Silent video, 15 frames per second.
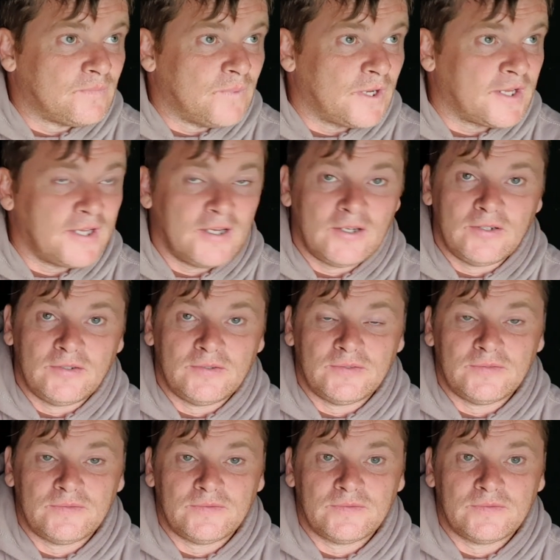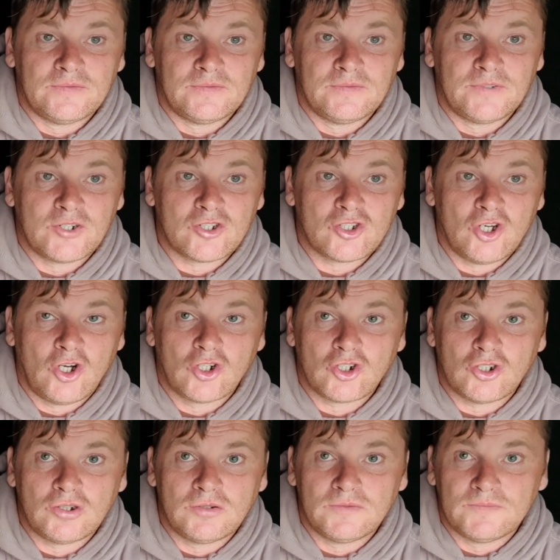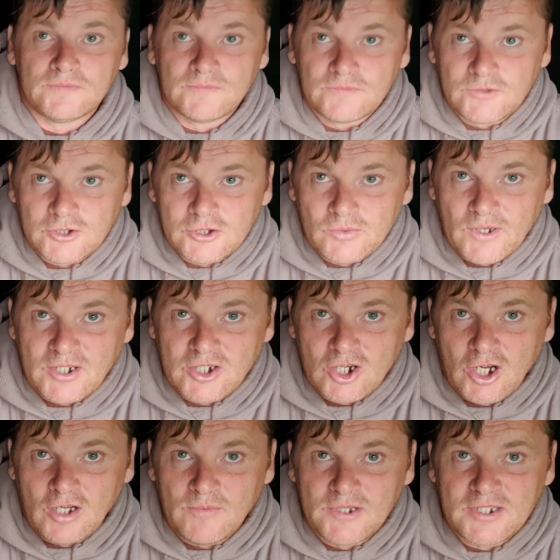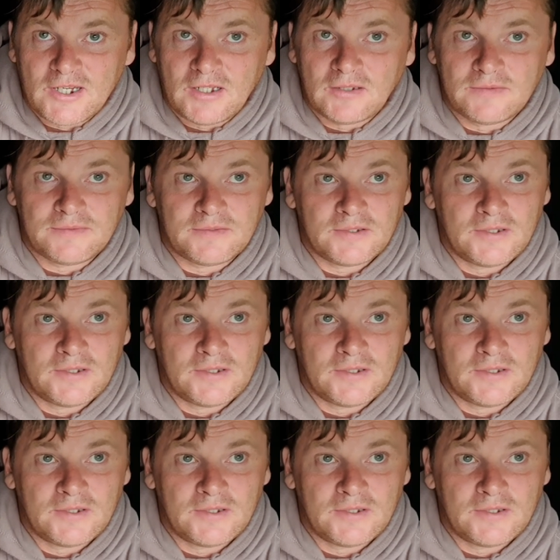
We're here for a social, to enjoy myself,